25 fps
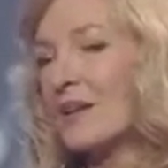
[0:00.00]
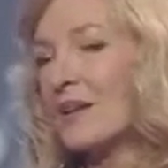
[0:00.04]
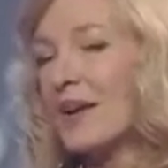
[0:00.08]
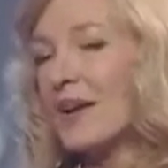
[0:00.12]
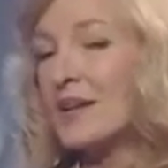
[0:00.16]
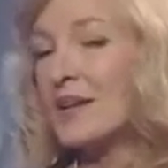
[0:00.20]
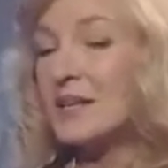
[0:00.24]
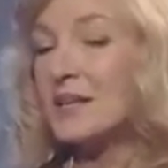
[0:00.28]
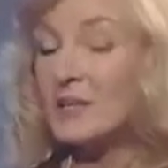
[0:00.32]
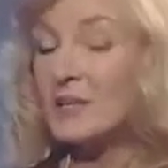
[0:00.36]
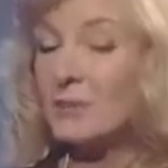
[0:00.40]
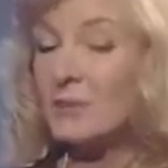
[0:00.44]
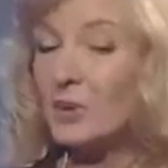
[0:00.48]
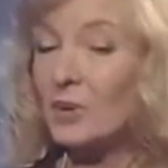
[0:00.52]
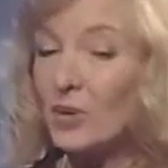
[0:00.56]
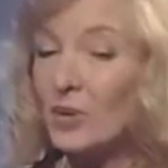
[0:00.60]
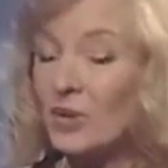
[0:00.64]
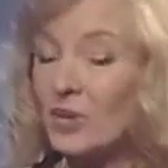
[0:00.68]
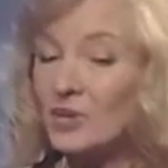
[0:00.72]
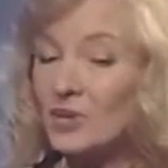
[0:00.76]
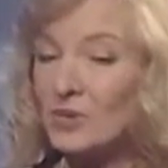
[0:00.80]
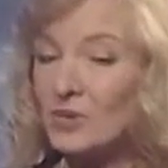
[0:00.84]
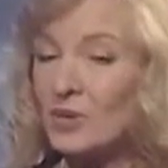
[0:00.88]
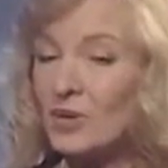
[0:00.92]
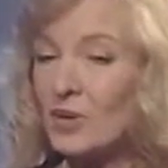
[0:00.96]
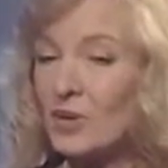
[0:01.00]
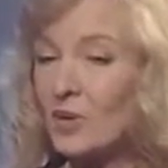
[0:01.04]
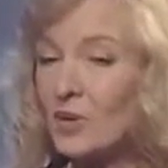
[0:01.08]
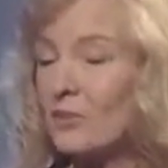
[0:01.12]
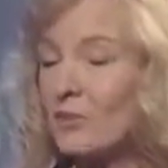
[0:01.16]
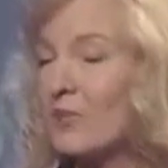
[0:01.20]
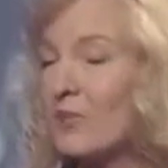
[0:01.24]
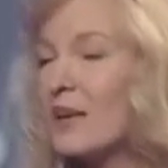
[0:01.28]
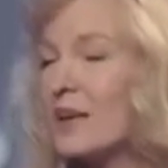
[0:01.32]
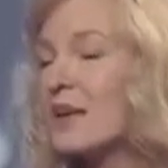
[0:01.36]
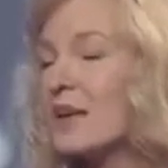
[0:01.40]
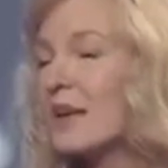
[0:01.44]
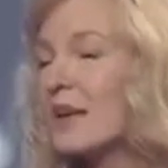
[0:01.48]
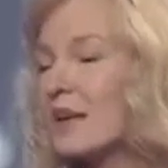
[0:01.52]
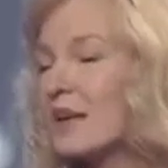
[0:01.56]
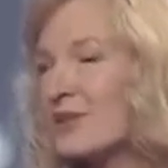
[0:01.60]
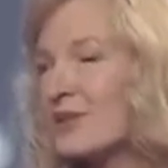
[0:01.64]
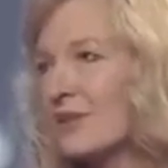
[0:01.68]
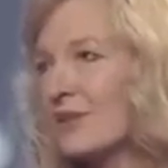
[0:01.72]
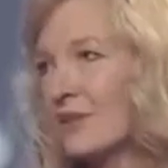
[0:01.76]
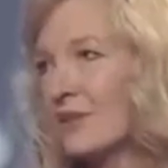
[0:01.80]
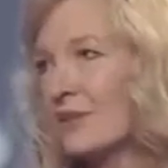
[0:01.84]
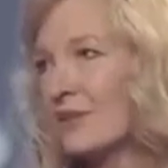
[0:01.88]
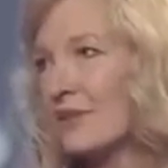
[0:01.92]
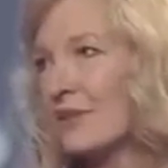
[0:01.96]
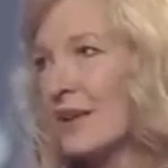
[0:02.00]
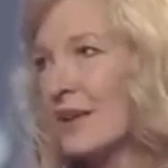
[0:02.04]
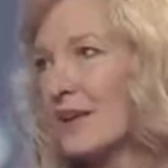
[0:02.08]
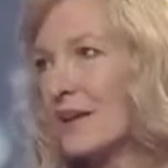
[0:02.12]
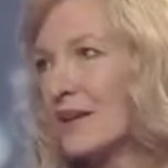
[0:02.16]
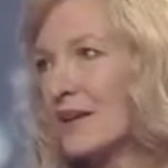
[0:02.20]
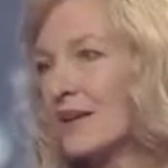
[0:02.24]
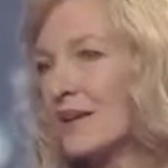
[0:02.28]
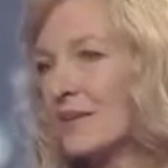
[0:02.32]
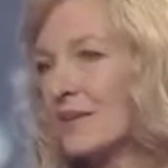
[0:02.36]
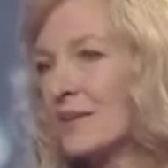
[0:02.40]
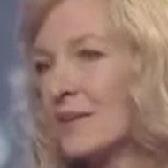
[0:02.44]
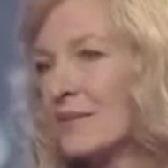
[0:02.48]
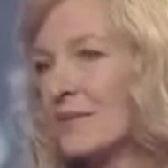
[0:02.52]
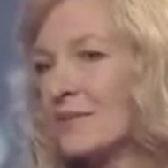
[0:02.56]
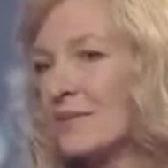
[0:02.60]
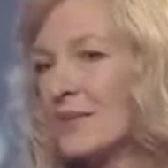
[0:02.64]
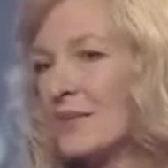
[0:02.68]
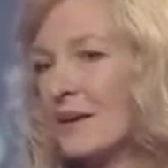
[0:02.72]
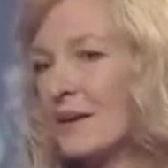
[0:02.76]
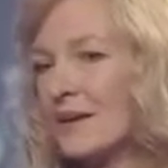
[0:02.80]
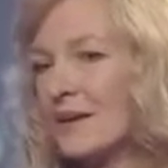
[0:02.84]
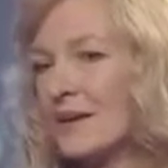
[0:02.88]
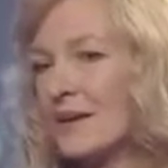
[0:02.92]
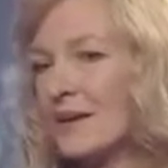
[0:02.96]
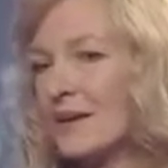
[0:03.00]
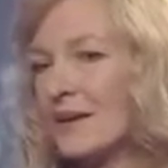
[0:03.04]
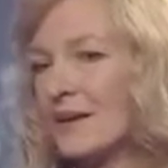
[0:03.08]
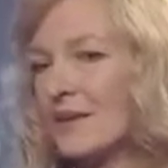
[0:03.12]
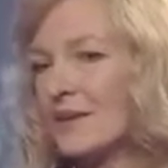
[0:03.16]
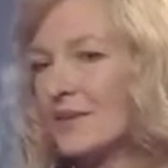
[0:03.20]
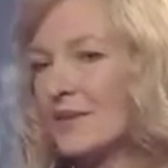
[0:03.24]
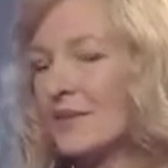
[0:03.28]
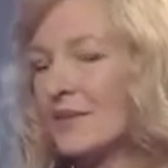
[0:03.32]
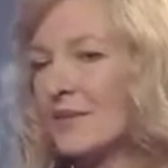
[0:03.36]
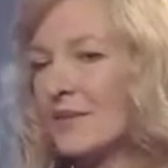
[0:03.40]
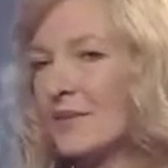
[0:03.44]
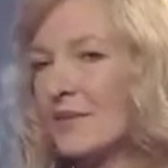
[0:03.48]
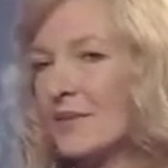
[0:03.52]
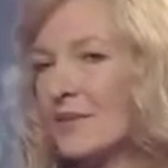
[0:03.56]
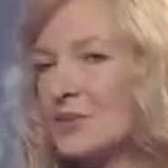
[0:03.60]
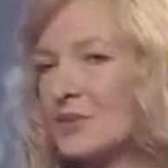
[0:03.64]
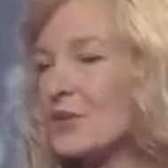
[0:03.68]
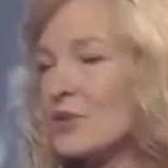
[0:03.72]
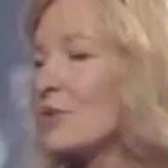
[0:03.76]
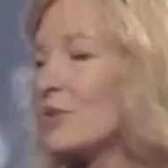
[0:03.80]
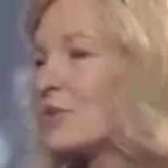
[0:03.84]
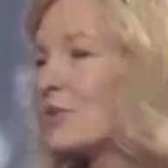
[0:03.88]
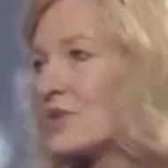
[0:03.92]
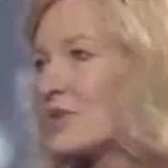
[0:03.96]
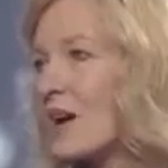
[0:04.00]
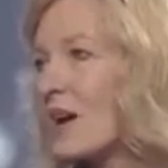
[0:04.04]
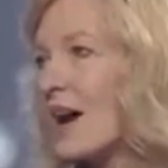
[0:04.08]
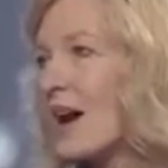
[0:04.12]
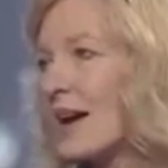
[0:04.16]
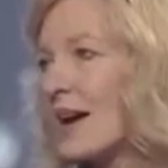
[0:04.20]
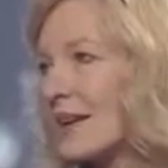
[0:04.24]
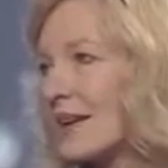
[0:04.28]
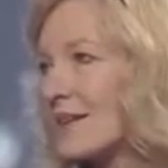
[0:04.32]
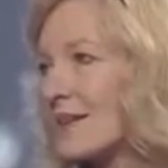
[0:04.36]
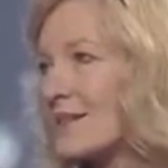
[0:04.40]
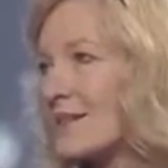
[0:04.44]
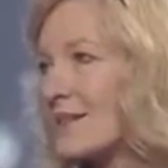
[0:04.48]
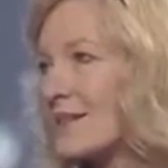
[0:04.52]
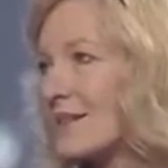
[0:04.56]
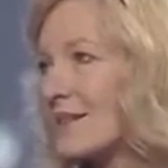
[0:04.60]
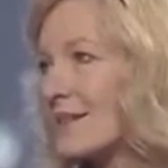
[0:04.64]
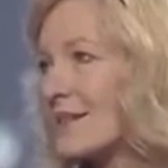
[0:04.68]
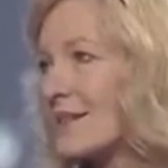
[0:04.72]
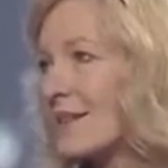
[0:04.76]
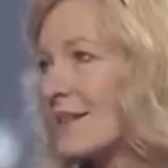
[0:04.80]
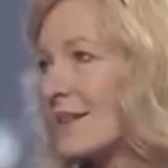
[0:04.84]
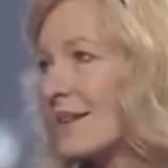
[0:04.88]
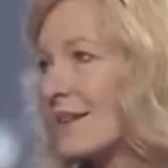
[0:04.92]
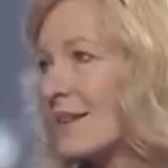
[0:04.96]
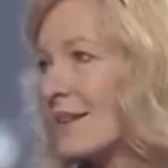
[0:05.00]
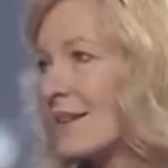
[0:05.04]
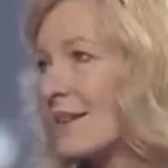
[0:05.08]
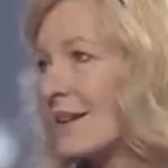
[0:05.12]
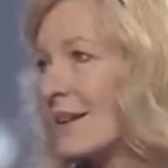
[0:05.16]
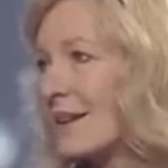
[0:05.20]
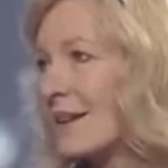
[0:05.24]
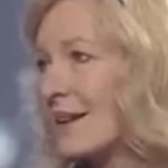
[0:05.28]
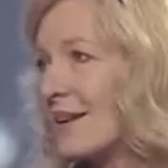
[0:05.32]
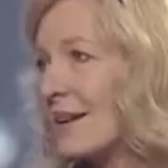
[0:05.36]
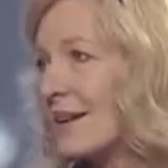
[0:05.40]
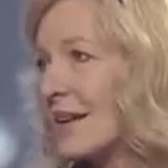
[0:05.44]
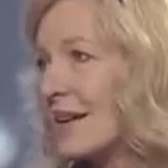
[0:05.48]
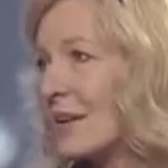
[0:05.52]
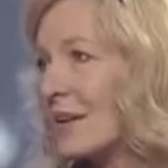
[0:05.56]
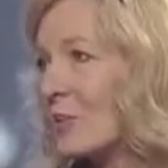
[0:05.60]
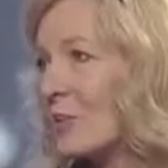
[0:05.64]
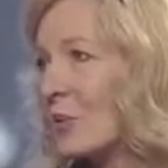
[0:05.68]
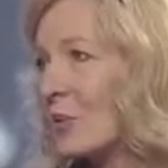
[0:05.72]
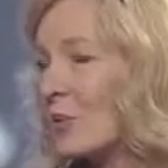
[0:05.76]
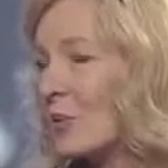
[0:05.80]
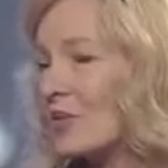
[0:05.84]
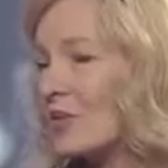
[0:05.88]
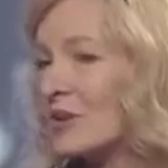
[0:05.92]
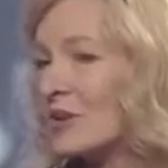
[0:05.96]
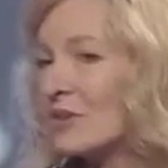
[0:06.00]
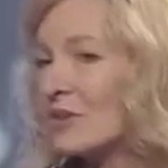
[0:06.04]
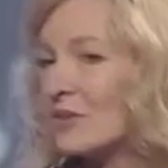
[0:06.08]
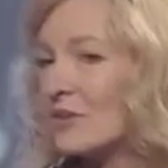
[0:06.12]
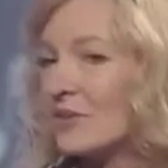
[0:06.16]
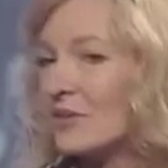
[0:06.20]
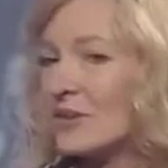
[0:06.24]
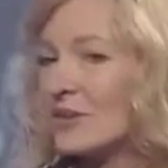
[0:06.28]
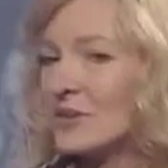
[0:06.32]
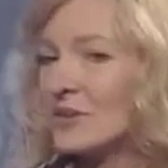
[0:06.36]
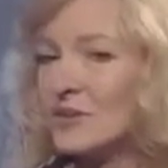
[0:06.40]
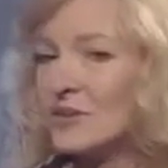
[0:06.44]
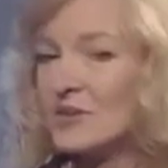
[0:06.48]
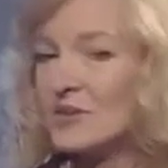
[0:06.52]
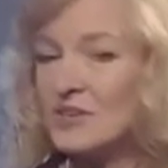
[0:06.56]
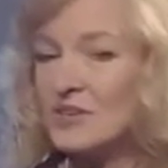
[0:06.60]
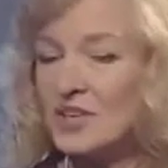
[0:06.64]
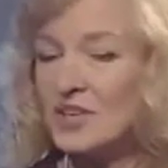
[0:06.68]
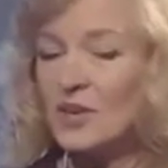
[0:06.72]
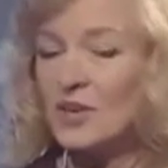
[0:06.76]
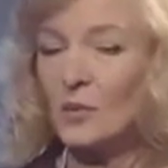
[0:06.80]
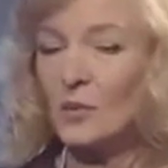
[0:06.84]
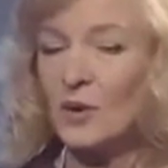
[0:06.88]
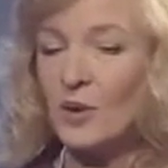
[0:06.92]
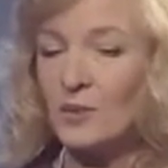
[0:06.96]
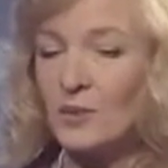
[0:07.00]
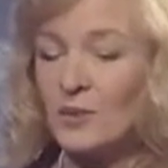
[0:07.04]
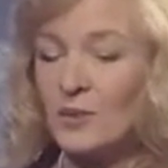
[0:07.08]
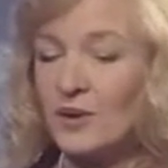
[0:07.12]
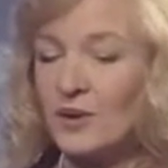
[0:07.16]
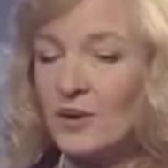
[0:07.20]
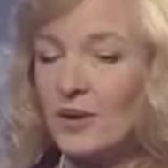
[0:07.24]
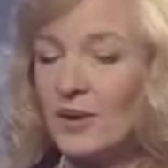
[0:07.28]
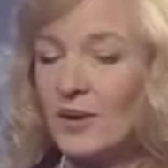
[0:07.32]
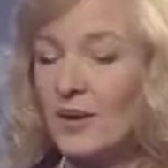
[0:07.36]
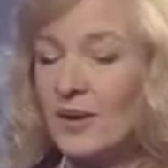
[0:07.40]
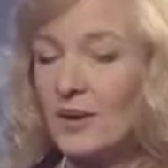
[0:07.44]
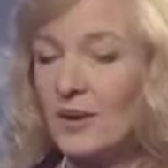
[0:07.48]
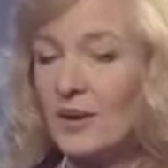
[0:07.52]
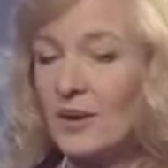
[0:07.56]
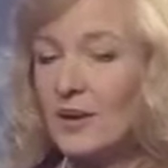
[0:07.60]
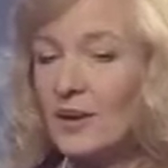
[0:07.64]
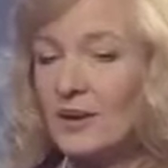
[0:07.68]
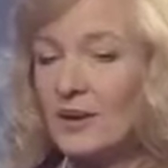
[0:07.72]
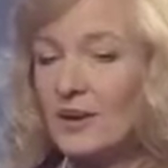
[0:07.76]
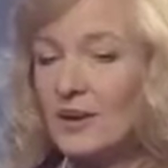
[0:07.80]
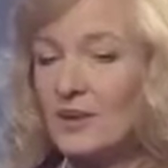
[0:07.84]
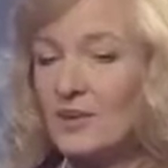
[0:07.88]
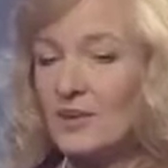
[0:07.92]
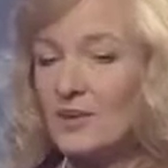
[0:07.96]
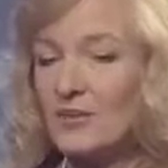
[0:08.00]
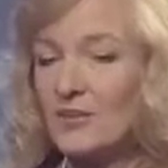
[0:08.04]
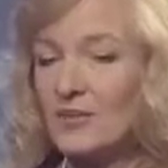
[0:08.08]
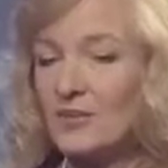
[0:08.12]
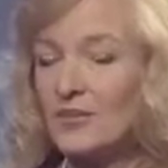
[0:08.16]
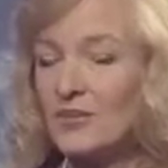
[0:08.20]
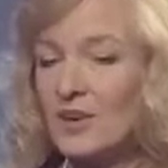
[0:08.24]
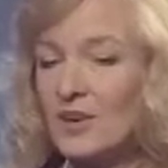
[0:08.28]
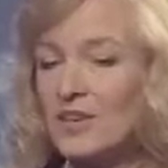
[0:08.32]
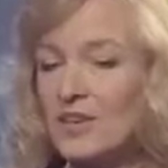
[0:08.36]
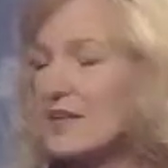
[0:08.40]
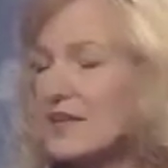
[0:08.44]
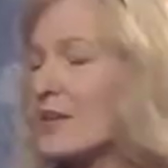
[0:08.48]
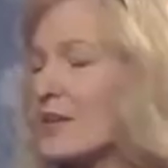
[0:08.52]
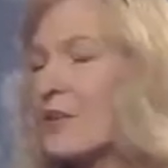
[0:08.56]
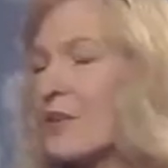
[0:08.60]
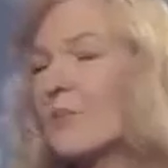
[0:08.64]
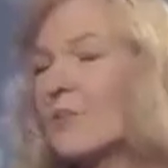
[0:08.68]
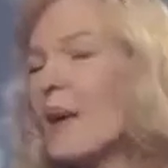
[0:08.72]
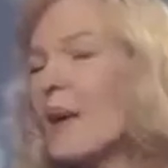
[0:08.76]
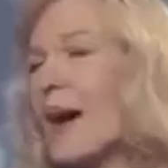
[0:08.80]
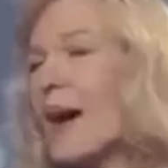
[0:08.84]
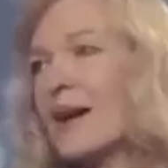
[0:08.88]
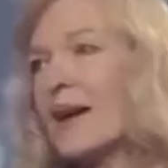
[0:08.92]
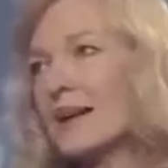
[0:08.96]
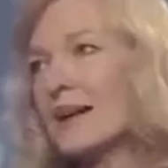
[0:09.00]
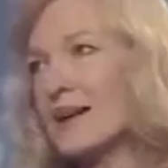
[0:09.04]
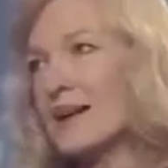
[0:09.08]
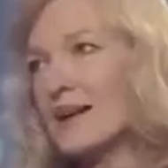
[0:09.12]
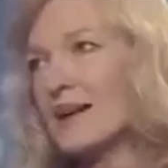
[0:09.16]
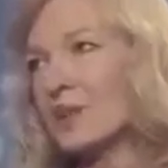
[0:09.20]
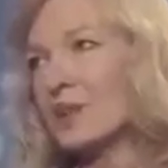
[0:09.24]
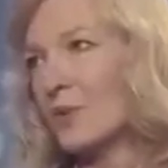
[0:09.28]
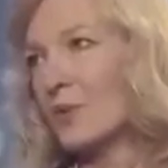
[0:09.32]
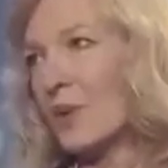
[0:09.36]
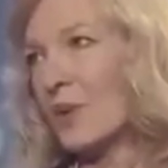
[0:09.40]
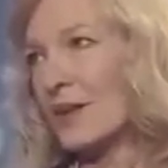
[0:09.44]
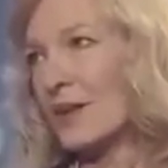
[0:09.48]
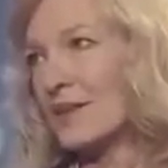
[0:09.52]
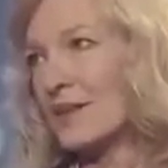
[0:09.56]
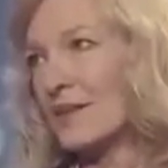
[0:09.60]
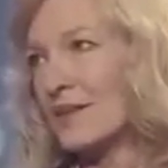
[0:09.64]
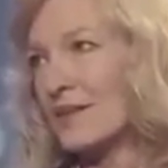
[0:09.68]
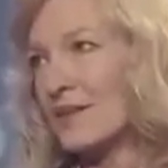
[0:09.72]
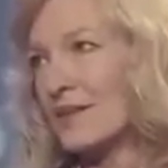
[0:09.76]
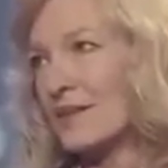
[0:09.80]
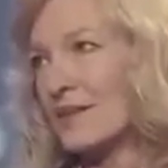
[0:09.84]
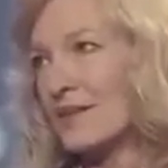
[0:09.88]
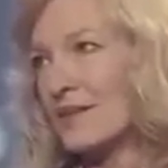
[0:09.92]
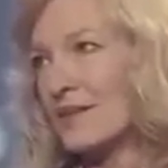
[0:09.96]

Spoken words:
And it's because we're not being given that the two sides anymore, that you see women dressed so badly in the West.